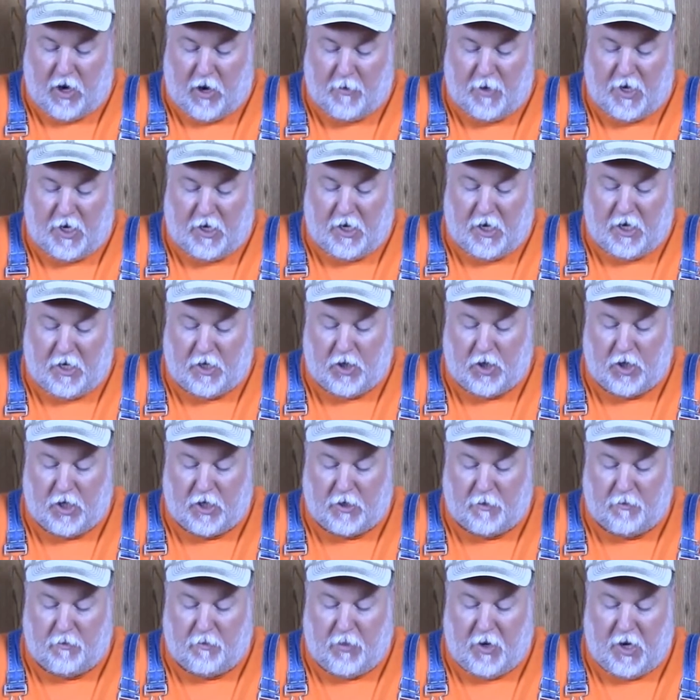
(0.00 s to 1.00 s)
I mean, it
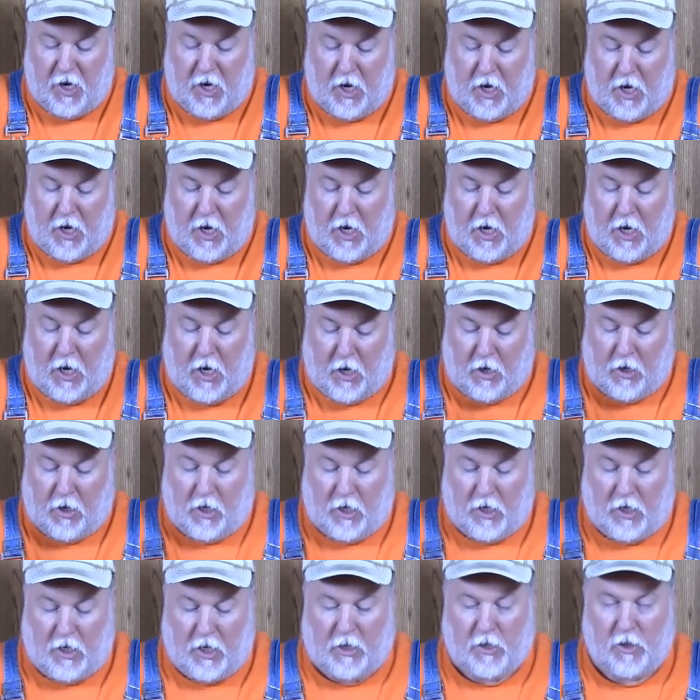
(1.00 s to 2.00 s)
just
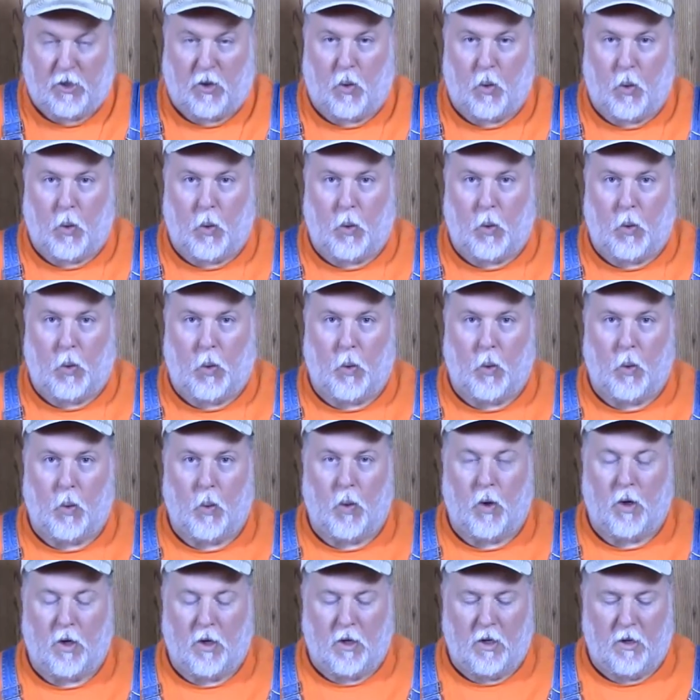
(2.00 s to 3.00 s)
barely does it.
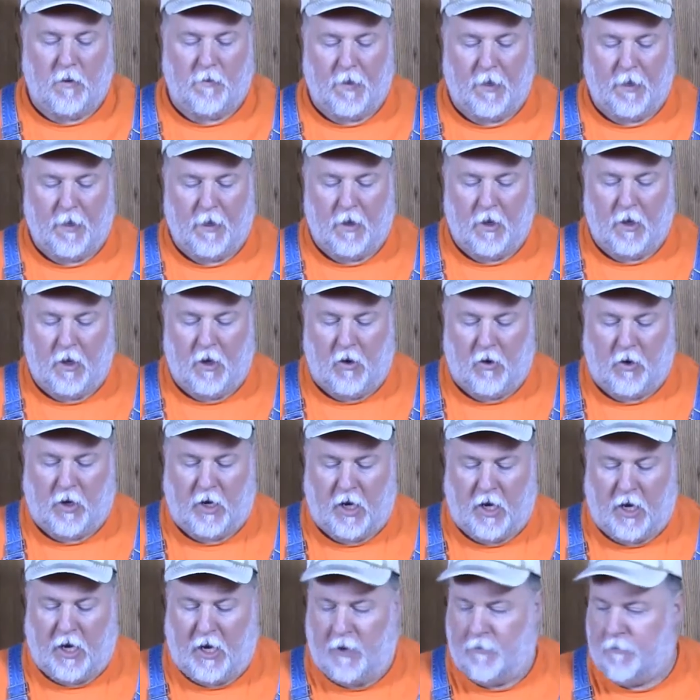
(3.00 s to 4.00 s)

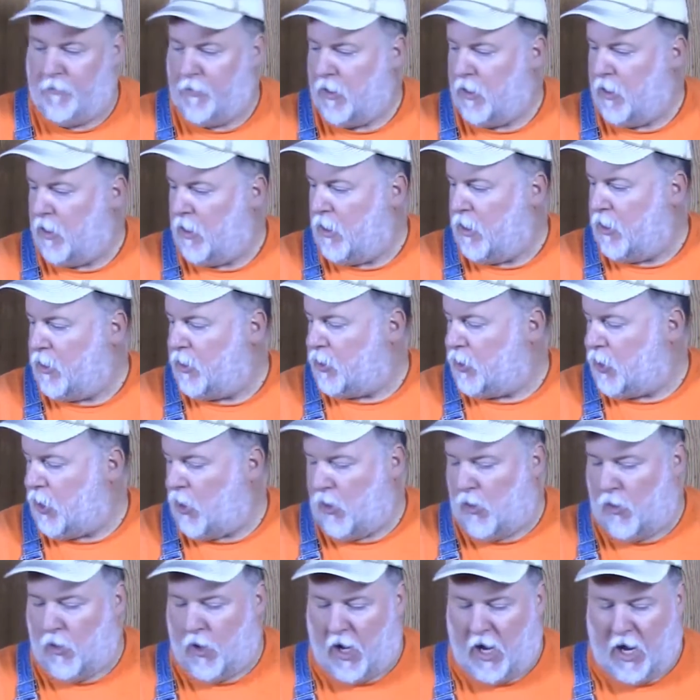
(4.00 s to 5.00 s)
Okay,
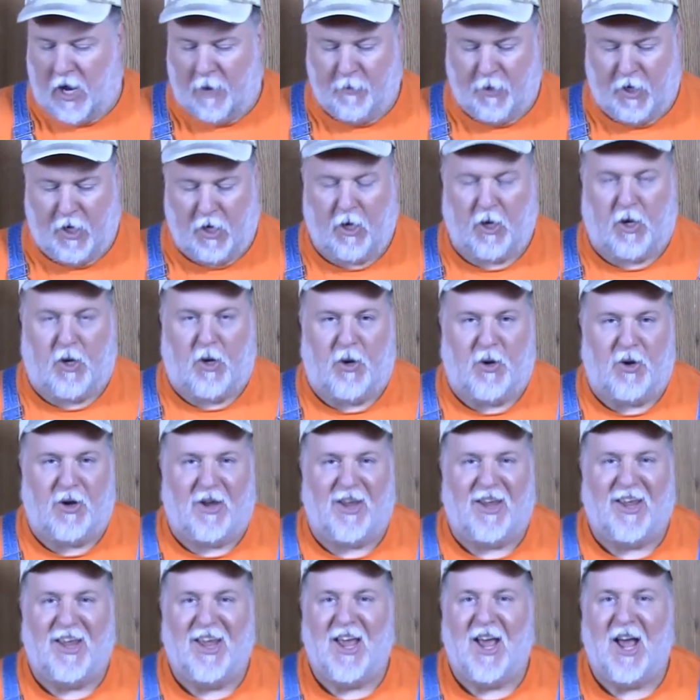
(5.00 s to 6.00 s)
so I'm gonna
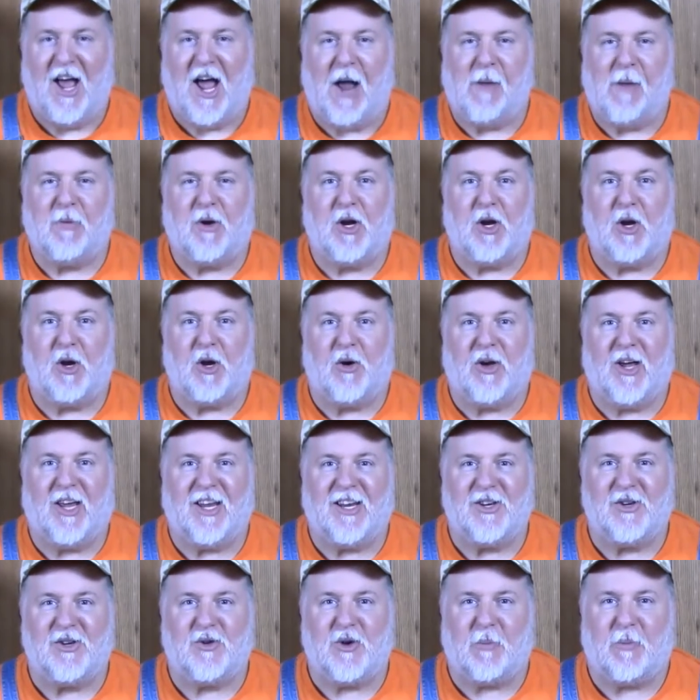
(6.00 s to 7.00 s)
go
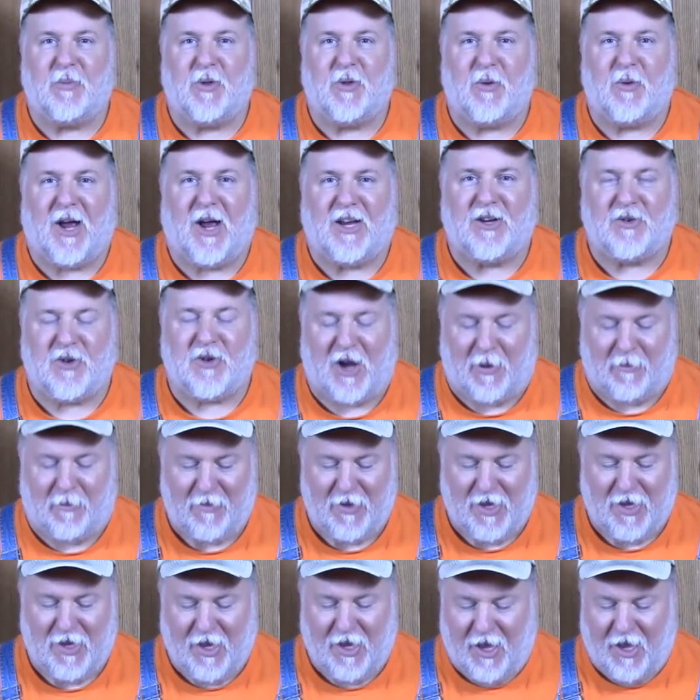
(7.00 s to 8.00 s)
ahead and trip the rat
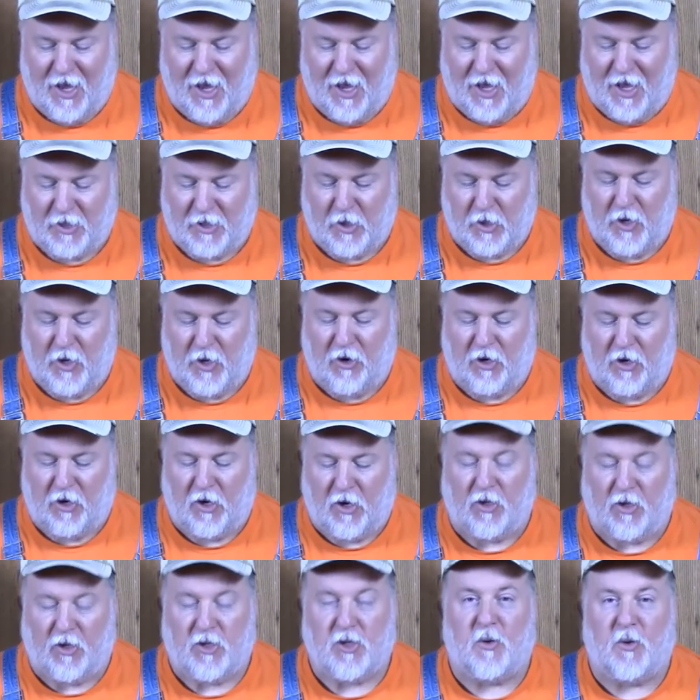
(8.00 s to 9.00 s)
trap. So here it
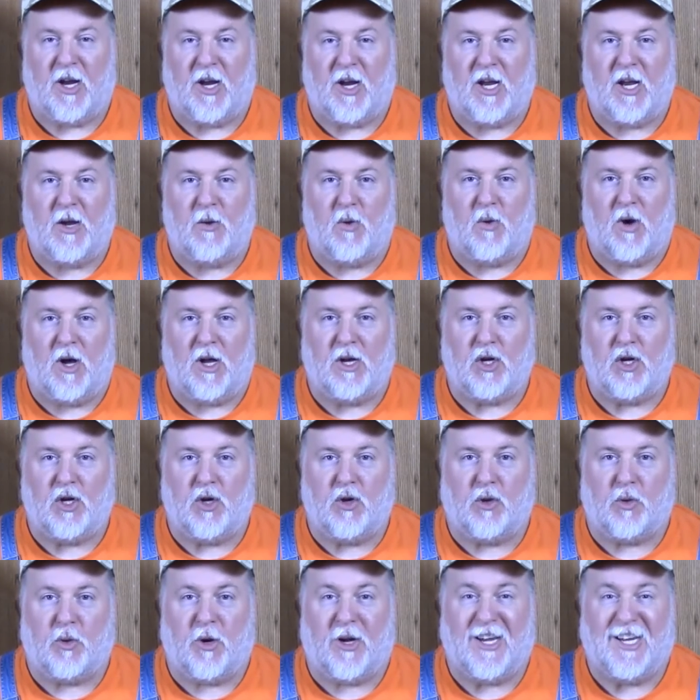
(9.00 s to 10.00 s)
goes. You ready? 1, 2,
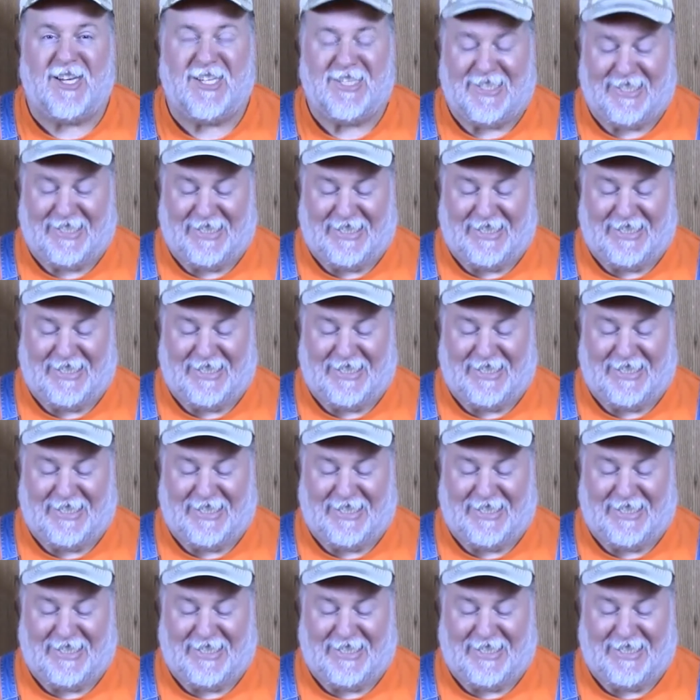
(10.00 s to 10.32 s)
3.